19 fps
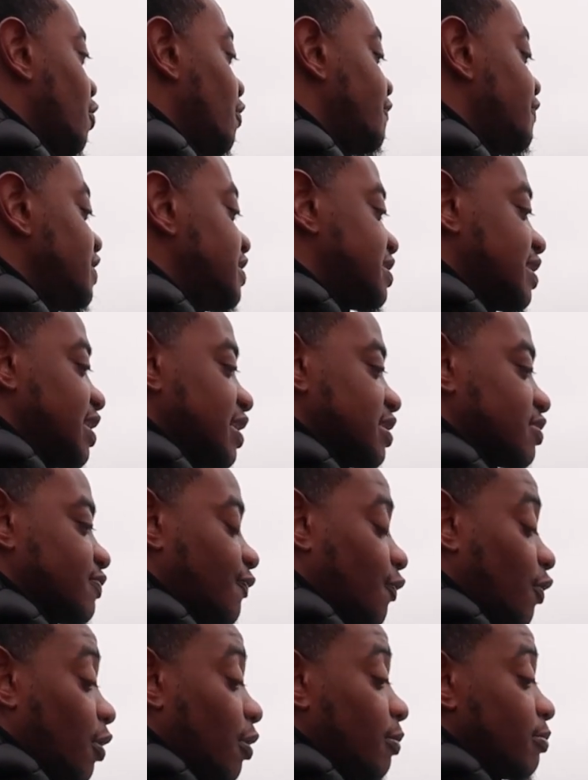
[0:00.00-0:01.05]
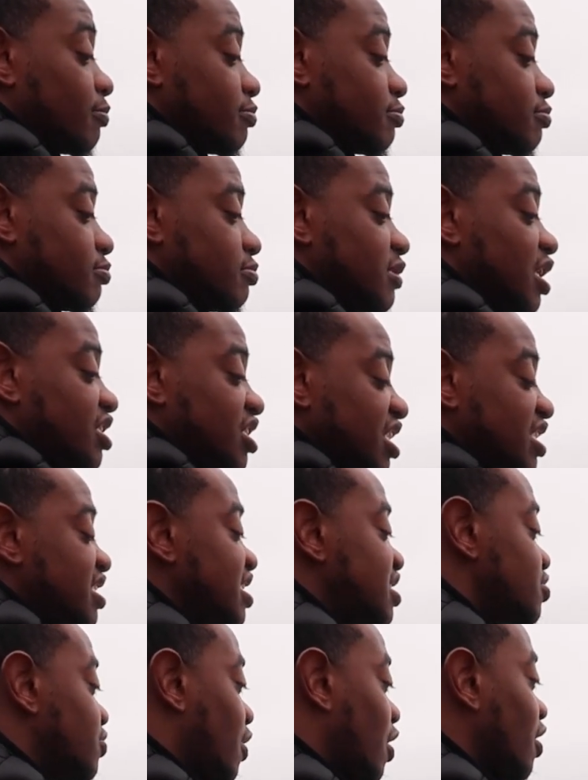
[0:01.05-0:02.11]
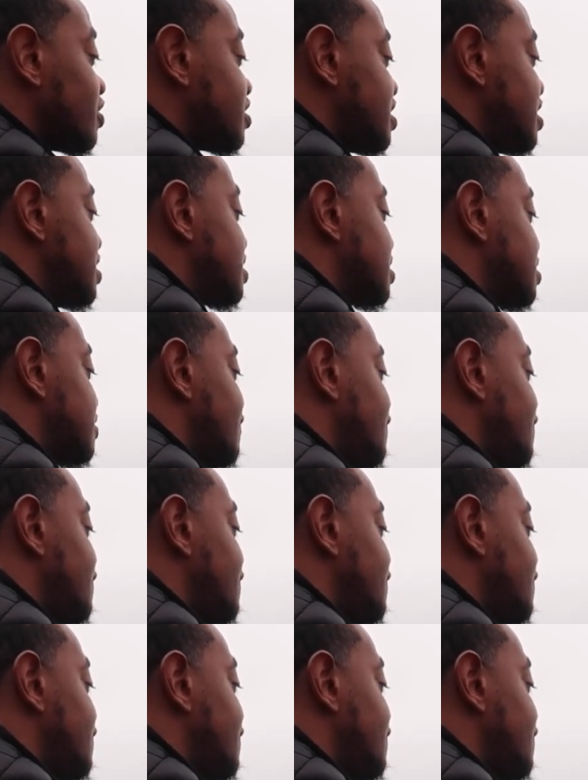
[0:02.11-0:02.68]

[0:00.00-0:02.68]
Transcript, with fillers: for a V six from the G T to an R T is